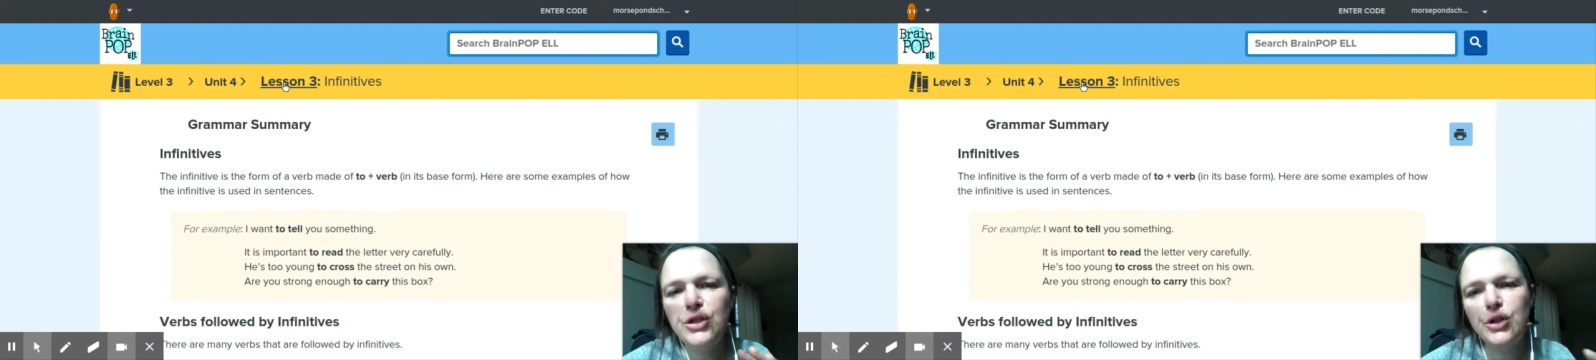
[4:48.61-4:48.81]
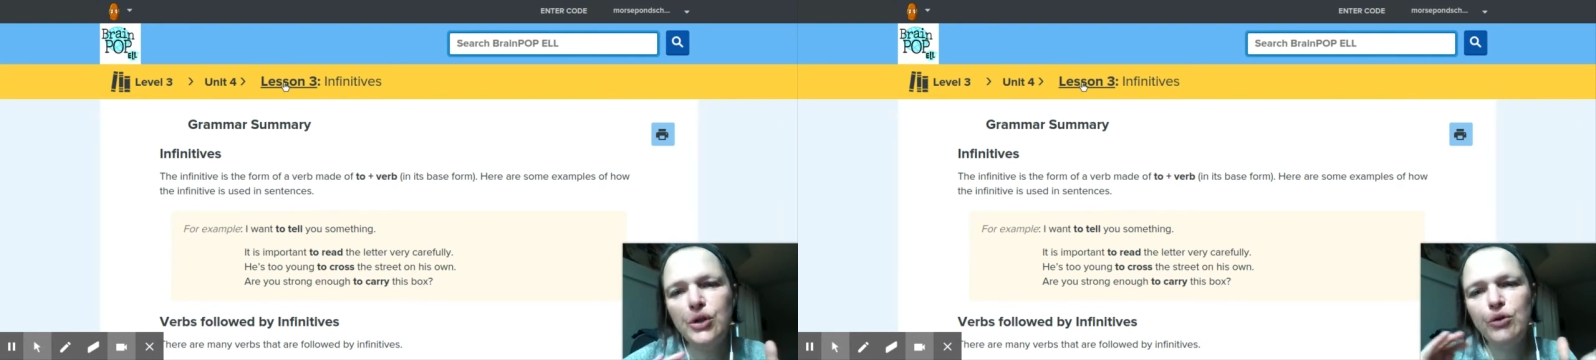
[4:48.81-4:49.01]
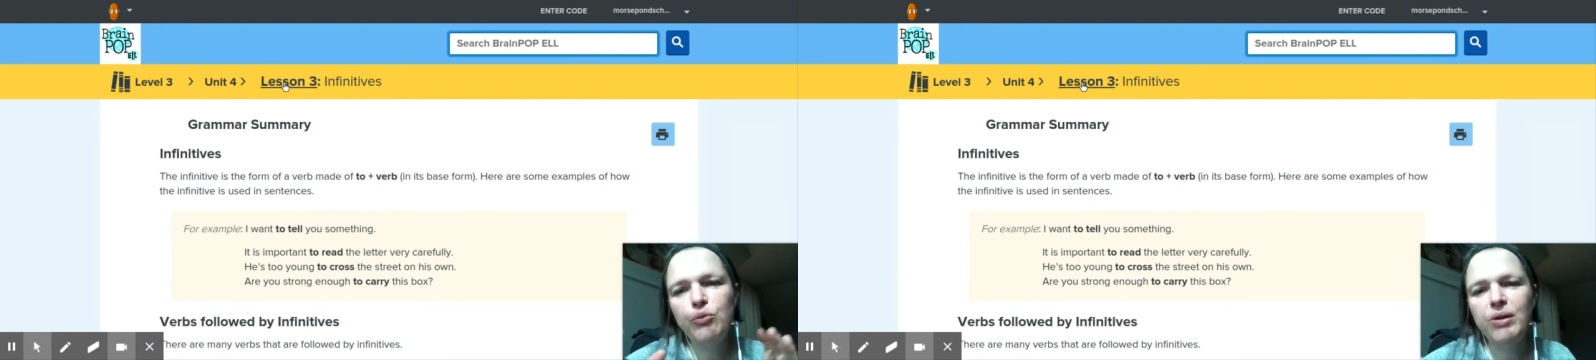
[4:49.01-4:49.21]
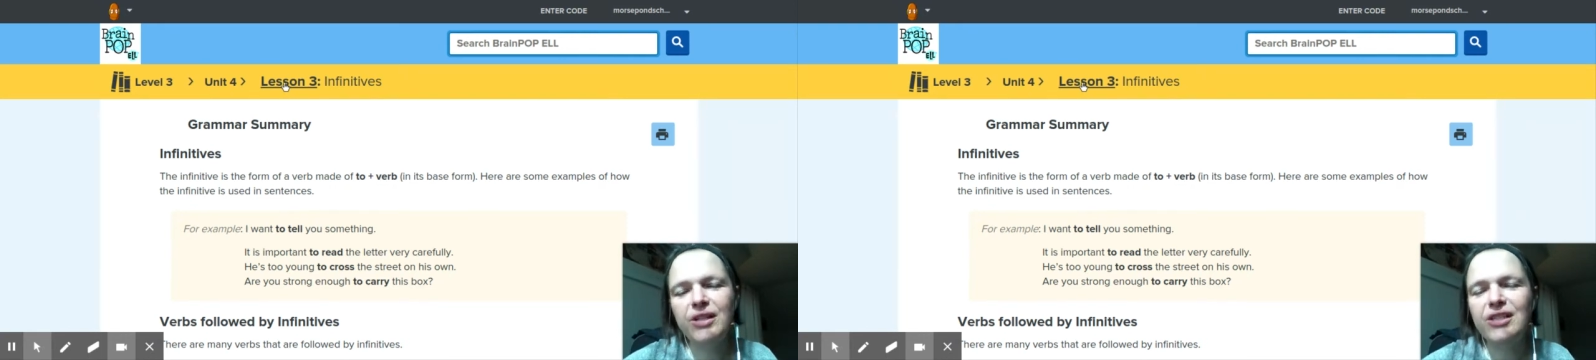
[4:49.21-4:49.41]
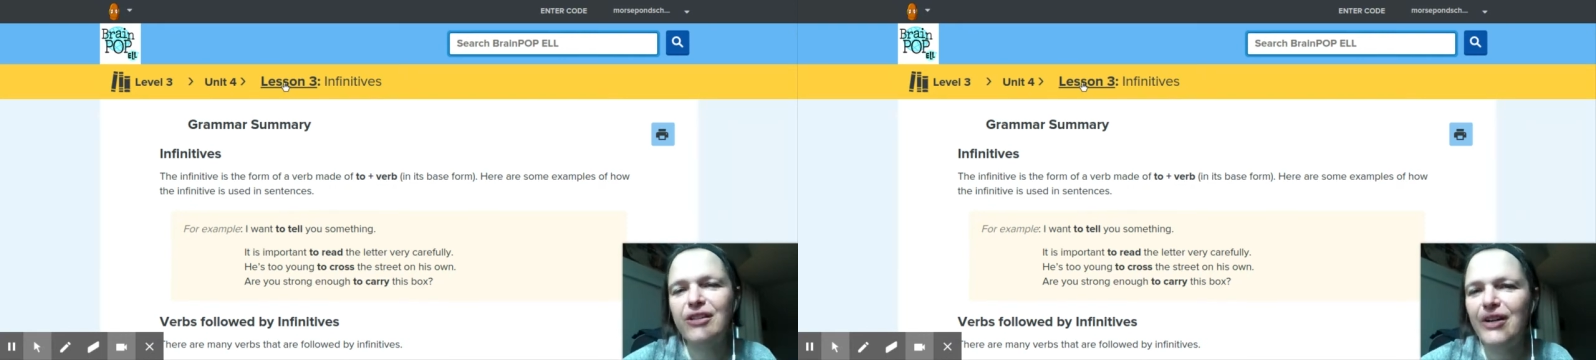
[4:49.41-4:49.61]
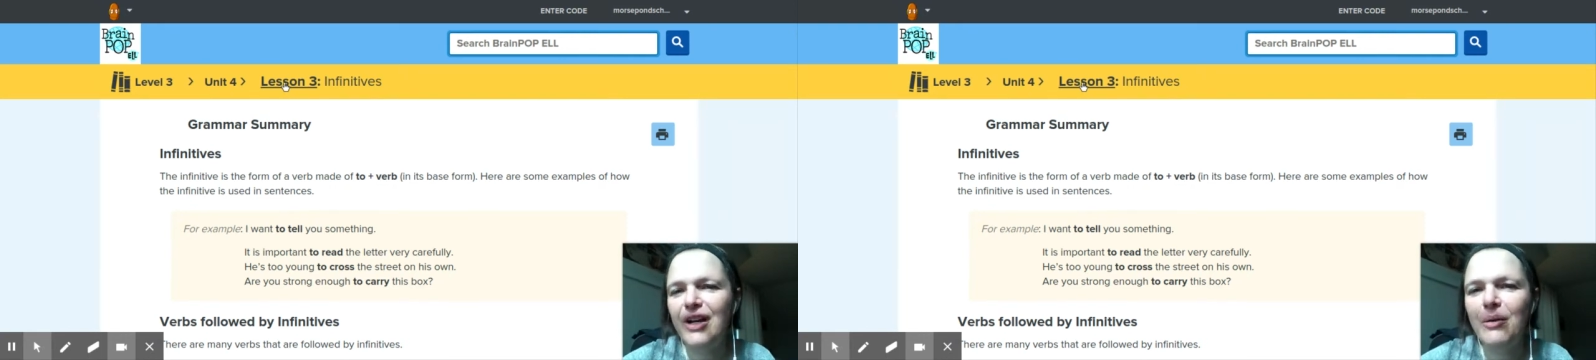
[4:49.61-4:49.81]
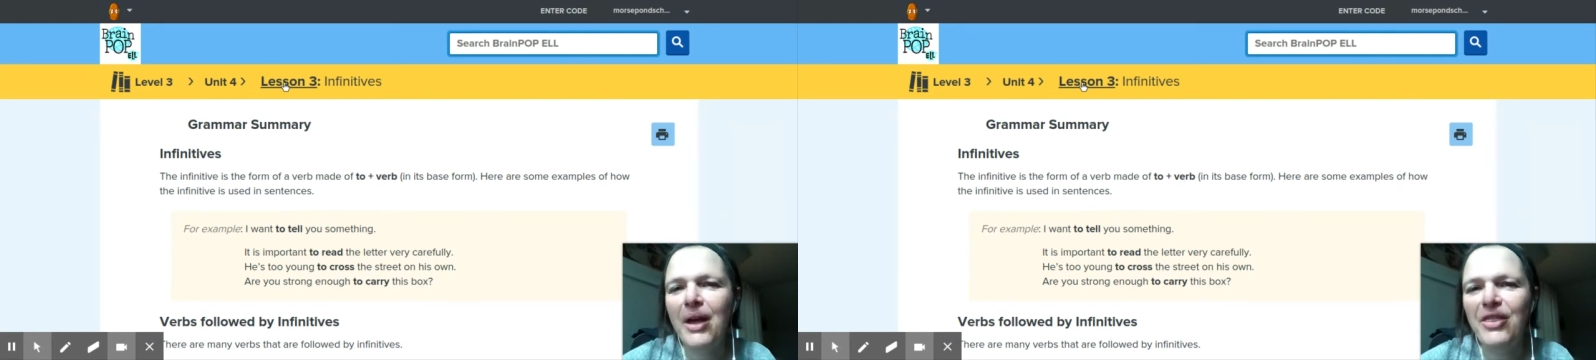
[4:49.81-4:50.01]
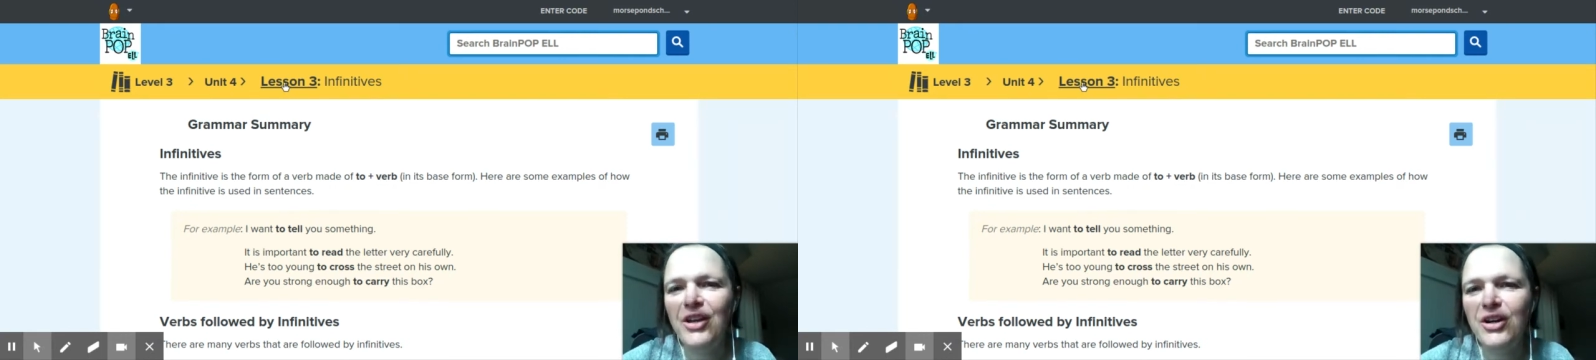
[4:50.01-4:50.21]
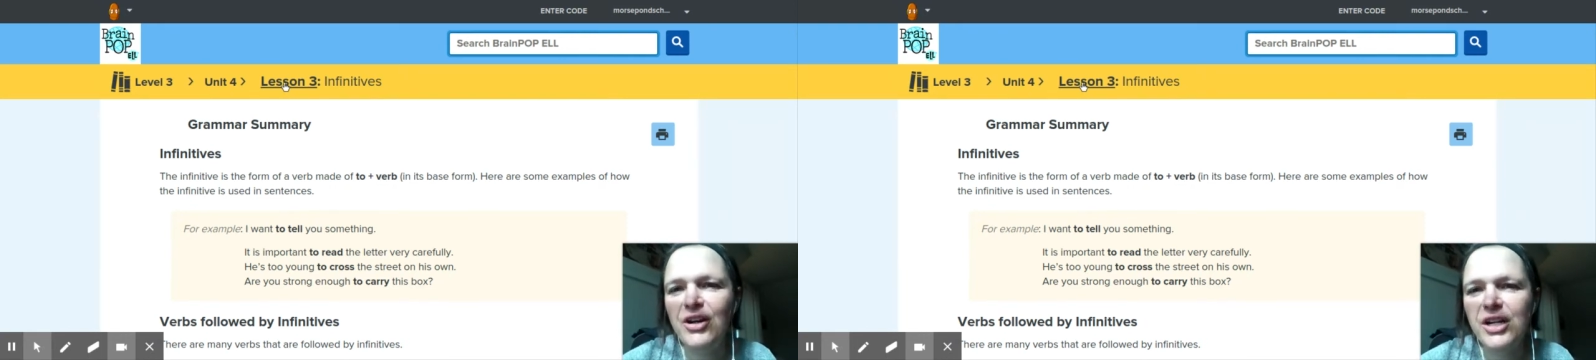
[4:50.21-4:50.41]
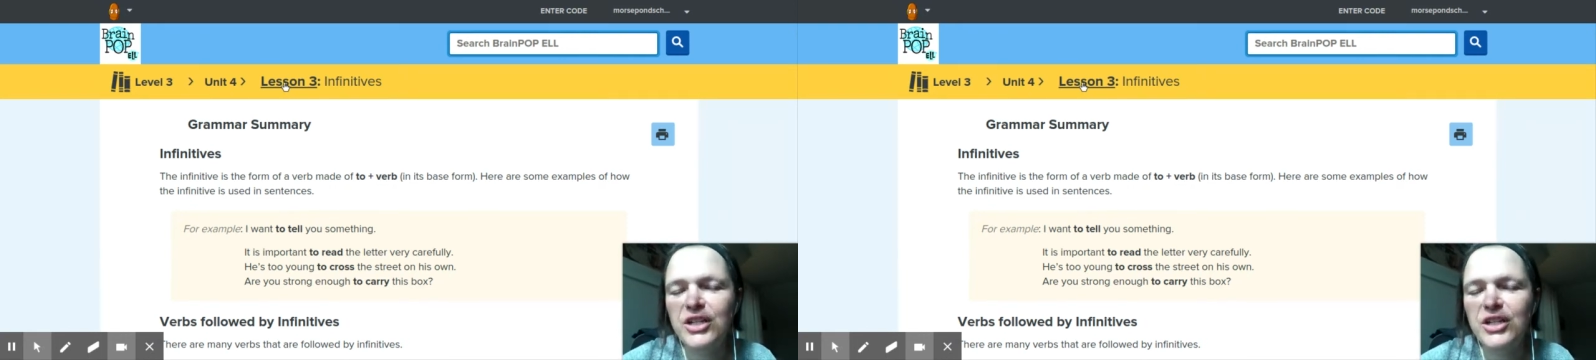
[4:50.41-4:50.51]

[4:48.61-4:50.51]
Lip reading: To plus the verb. I think you're going to